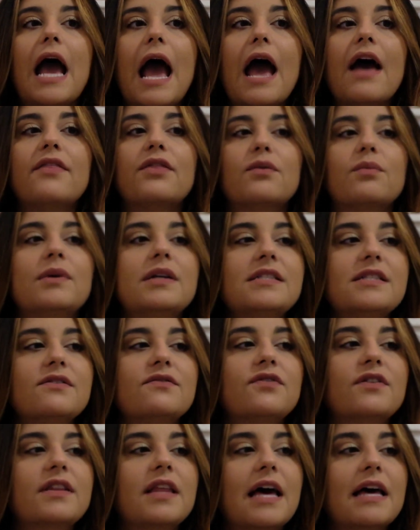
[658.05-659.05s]
And the reason
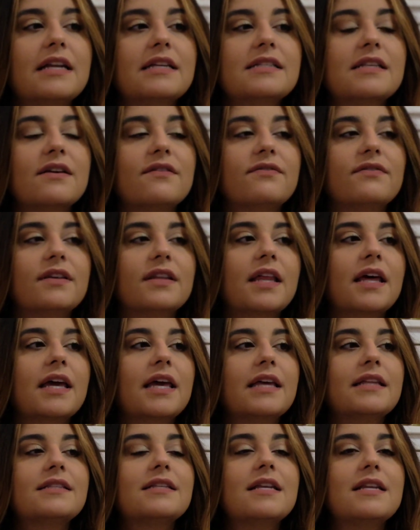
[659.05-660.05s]
for that is I feel
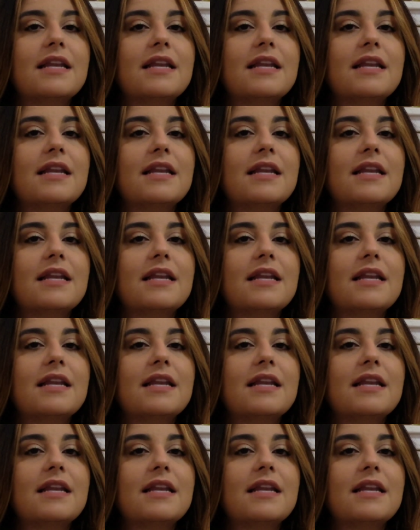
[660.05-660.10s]
like it's a